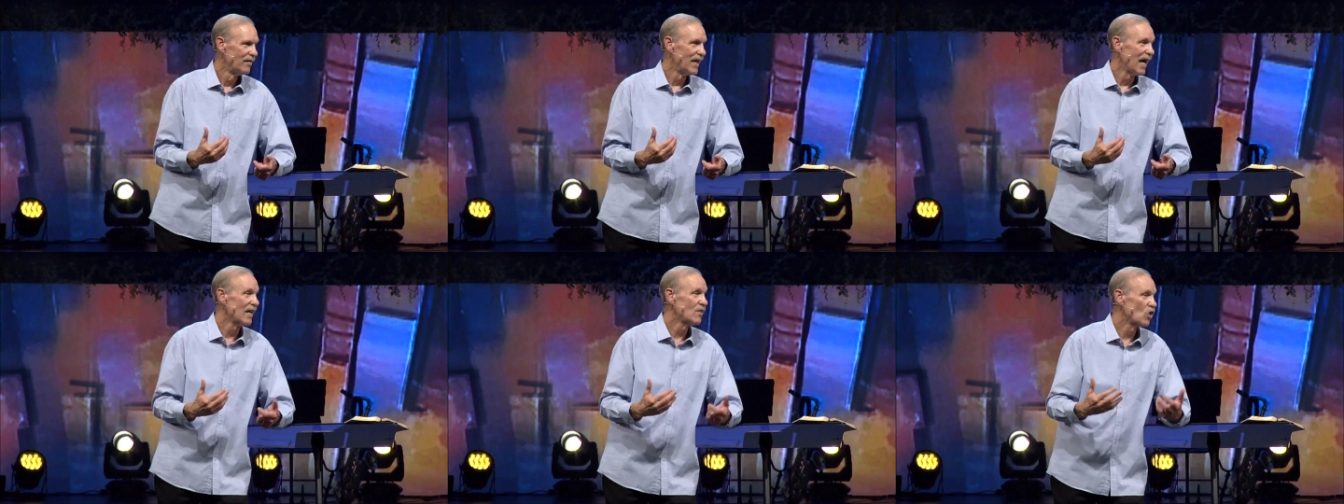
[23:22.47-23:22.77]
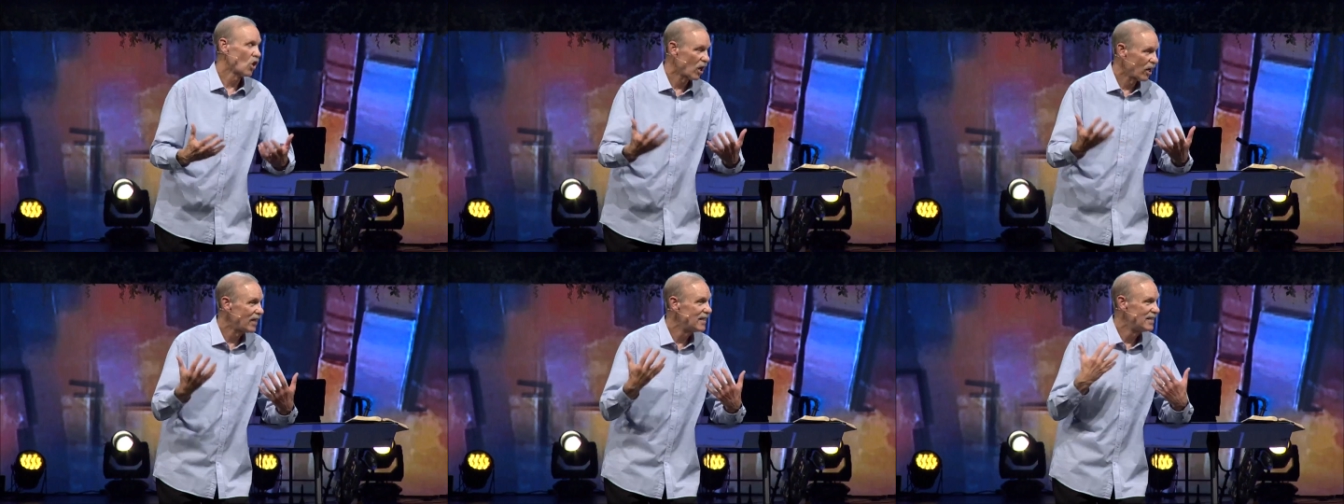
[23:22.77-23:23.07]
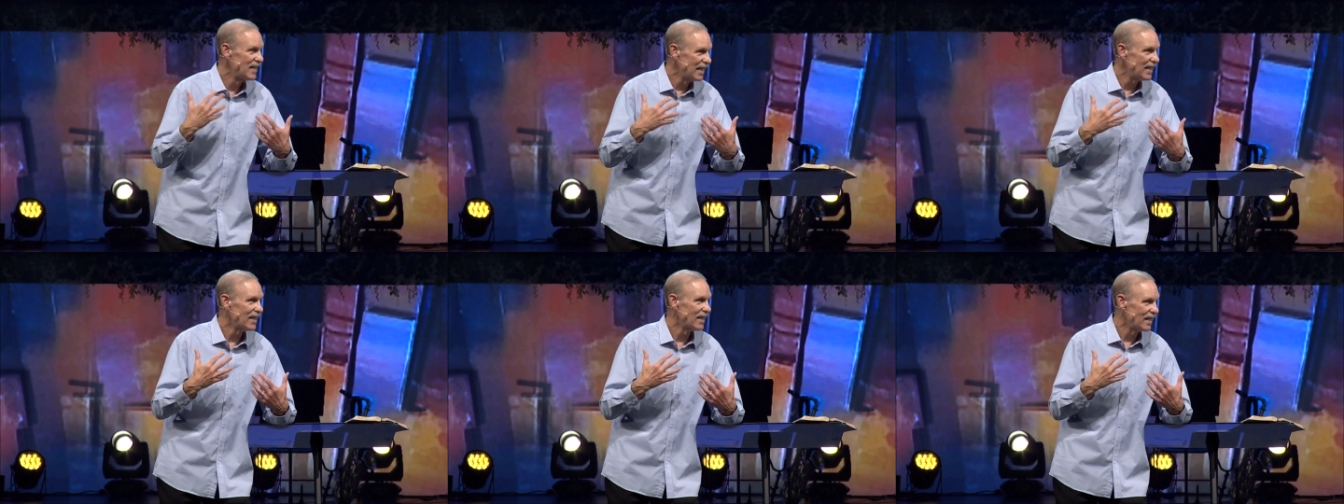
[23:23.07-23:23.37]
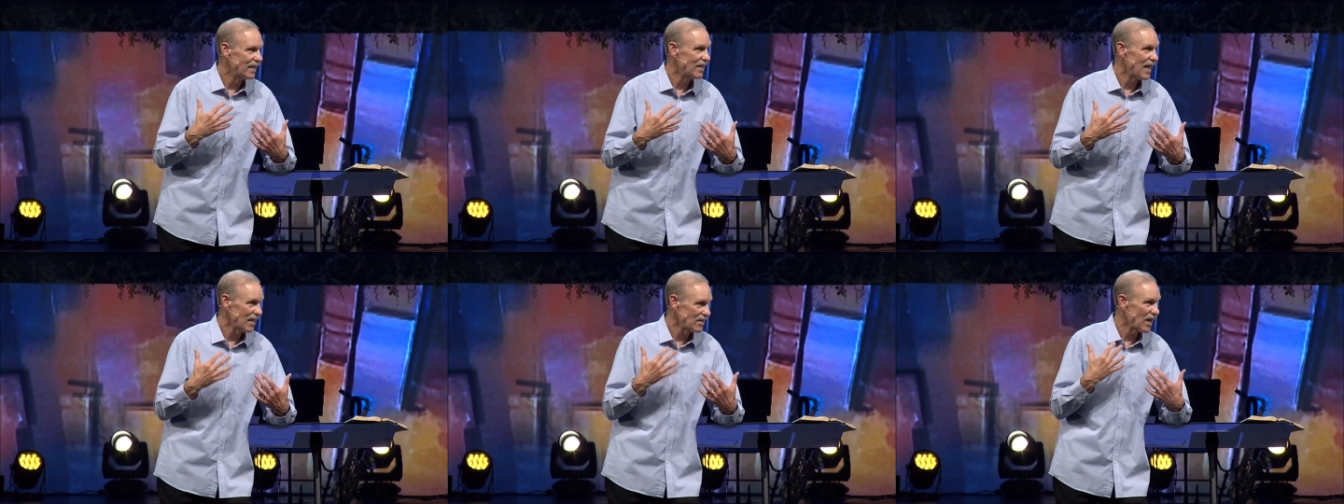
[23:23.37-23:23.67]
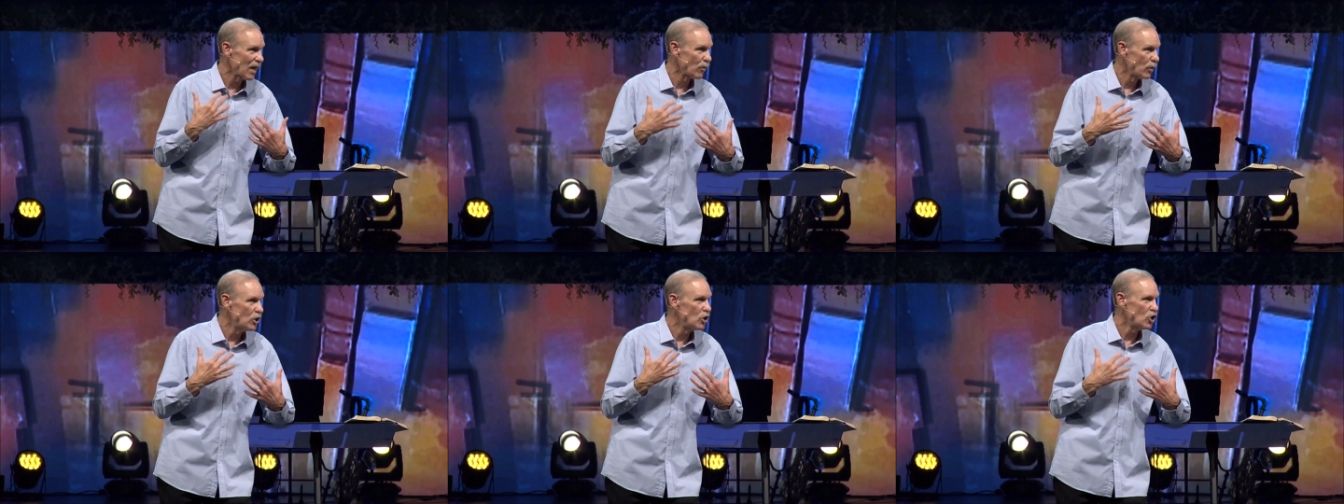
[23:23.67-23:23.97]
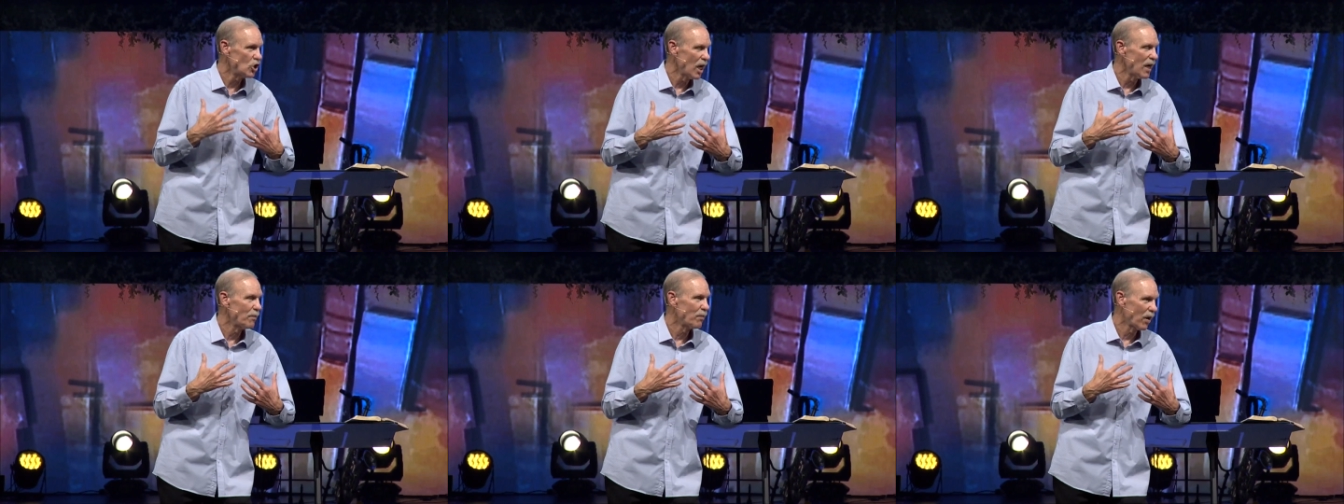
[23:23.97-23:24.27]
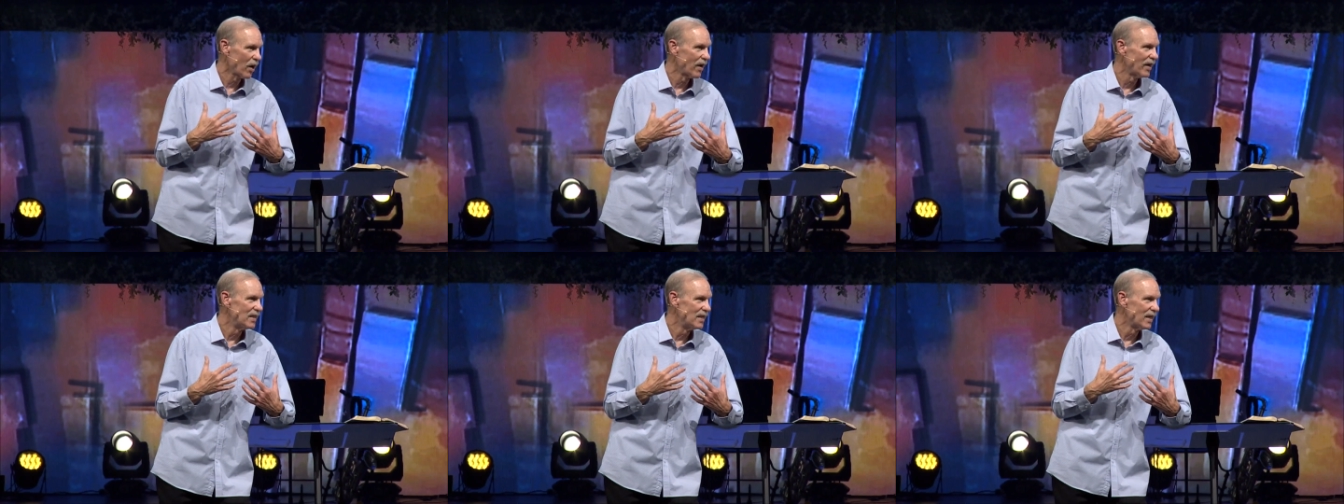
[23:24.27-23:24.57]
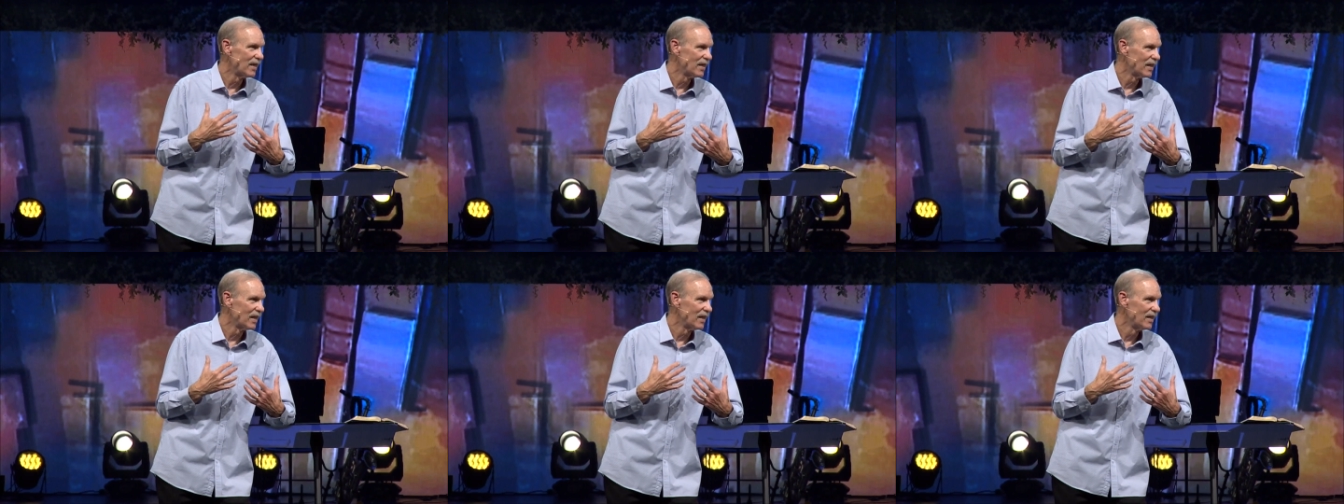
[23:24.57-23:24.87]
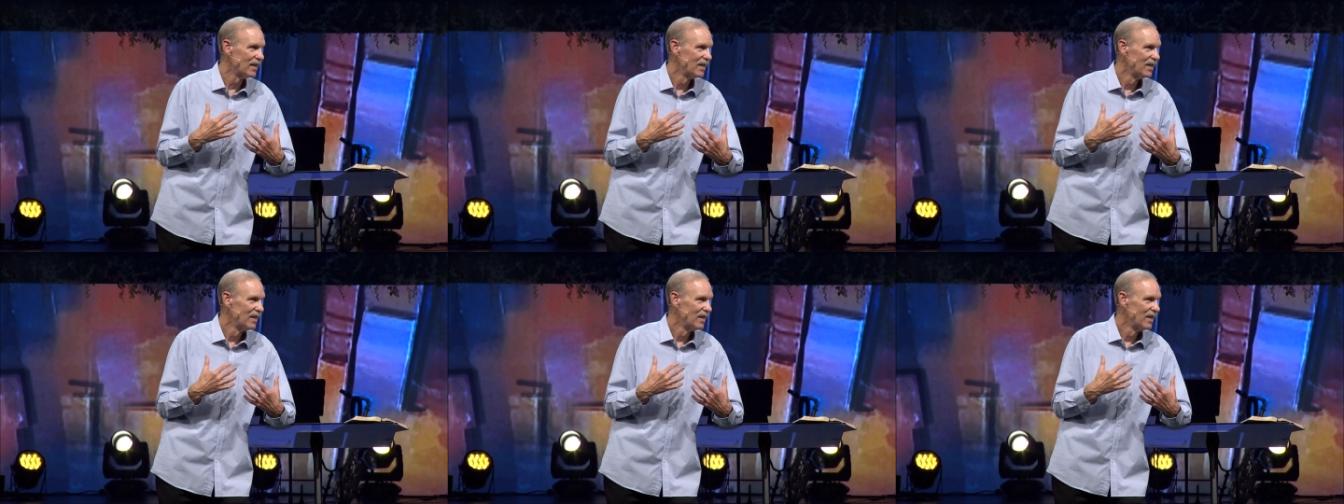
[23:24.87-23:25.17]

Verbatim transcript: That's our identity. That's how we shape our identity.